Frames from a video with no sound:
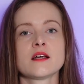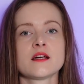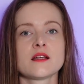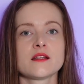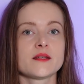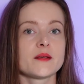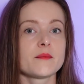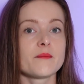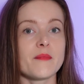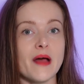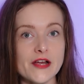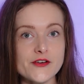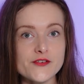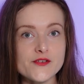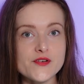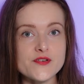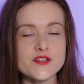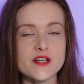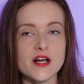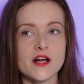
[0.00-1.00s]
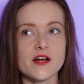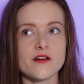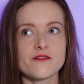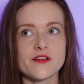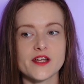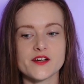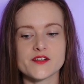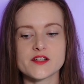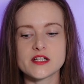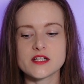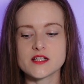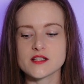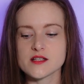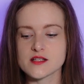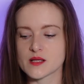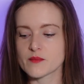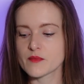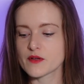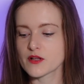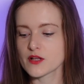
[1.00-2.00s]
The macros are very
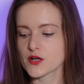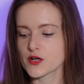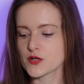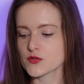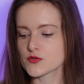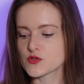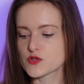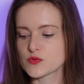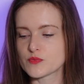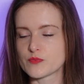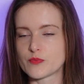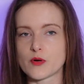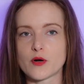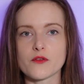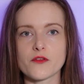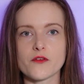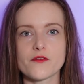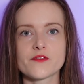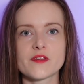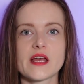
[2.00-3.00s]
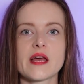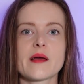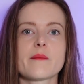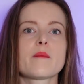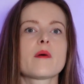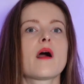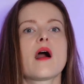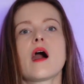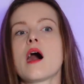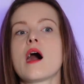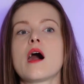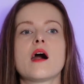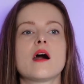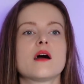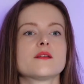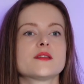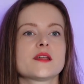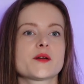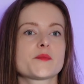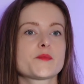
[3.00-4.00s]
similar to both of them.
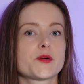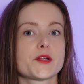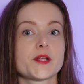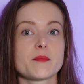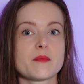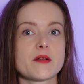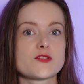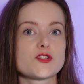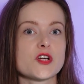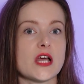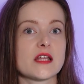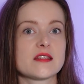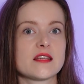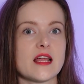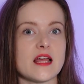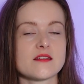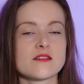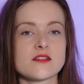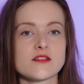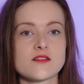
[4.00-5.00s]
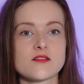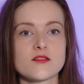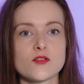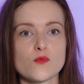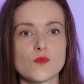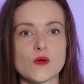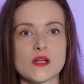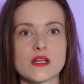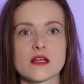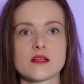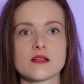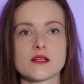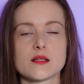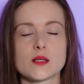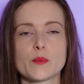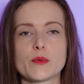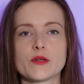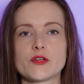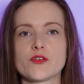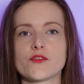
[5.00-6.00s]
They are pretty much identical with a
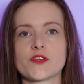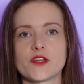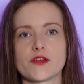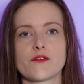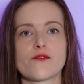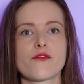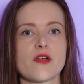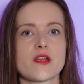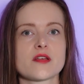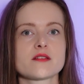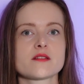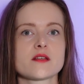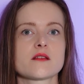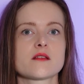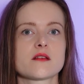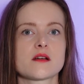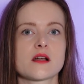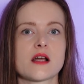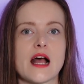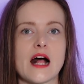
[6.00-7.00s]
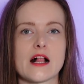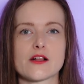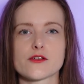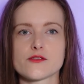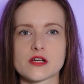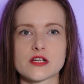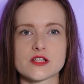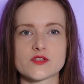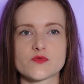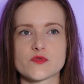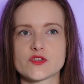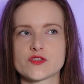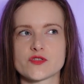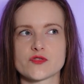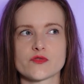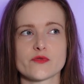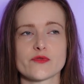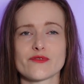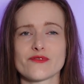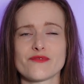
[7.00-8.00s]
little bit of difference in the calories, which
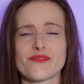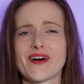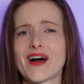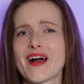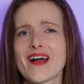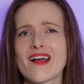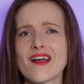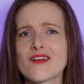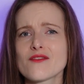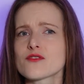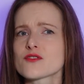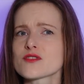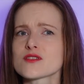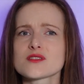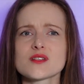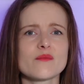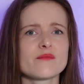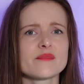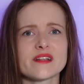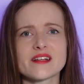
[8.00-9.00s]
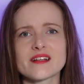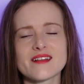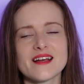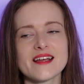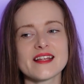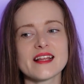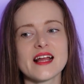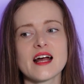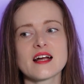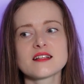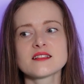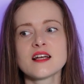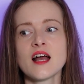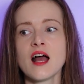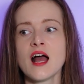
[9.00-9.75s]
is 5 or something like that.